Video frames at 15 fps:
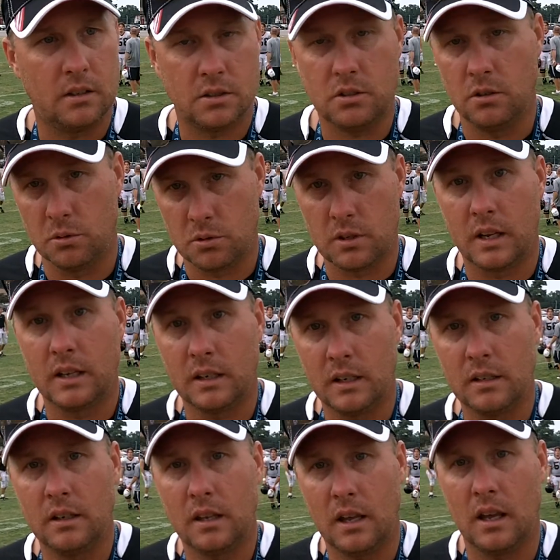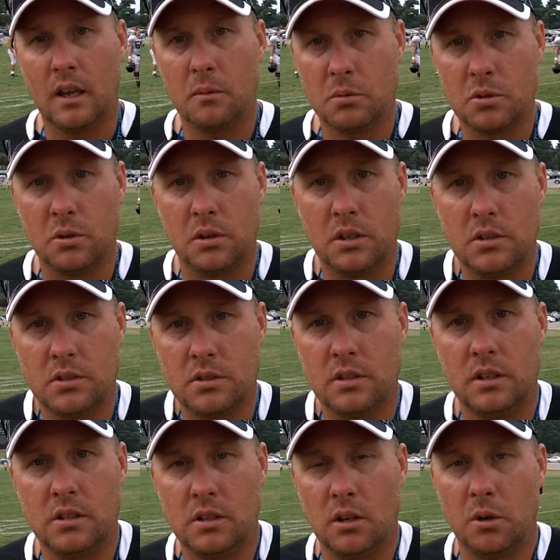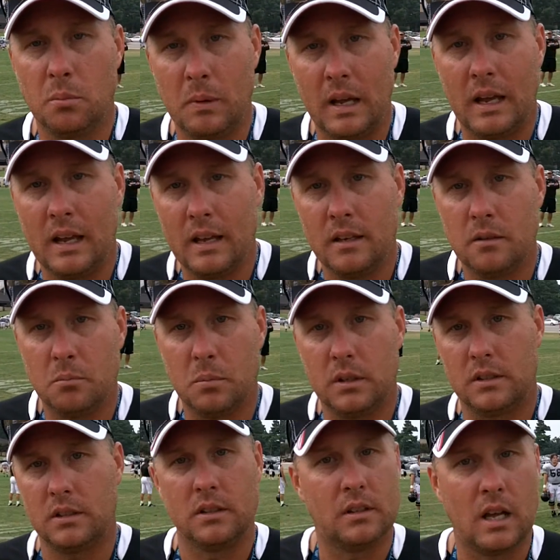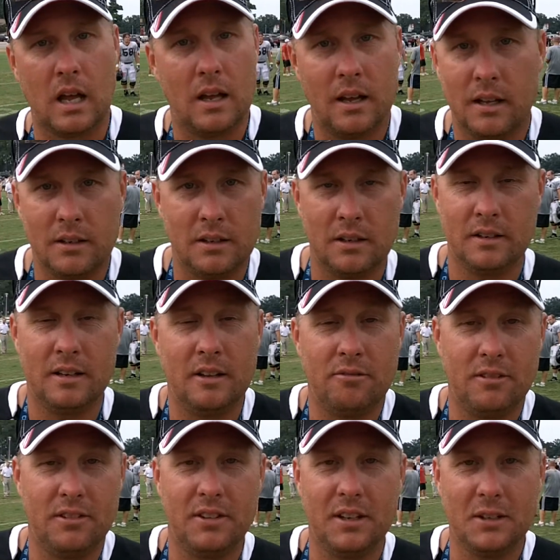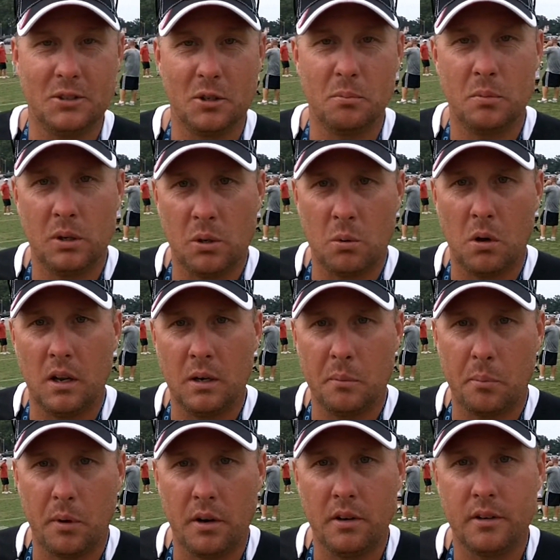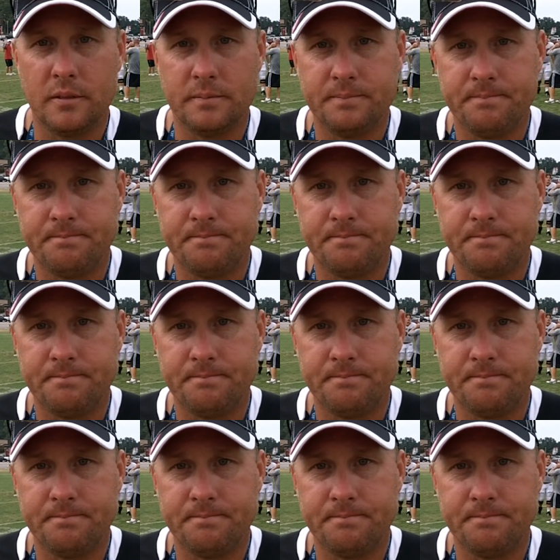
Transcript: Terry's, you know, he's late getting to camp, so he's a little behind. But I definitely think he's going to be a quality player.